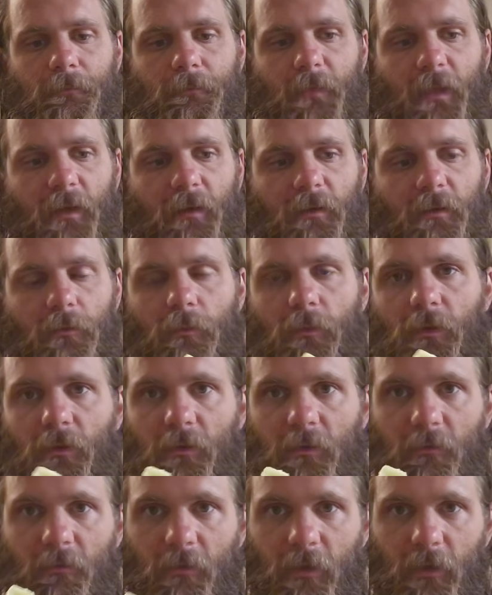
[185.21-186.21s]
That can
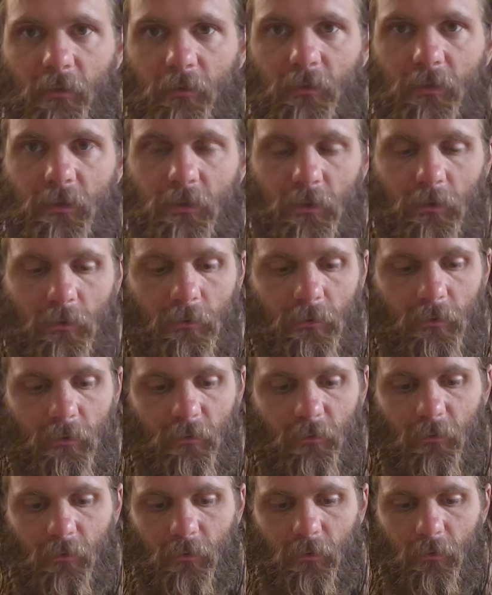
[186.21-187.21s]
really affect the tone
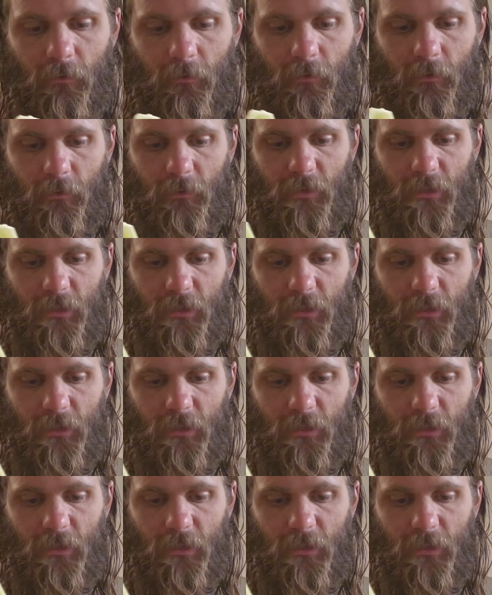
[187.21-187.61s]
of your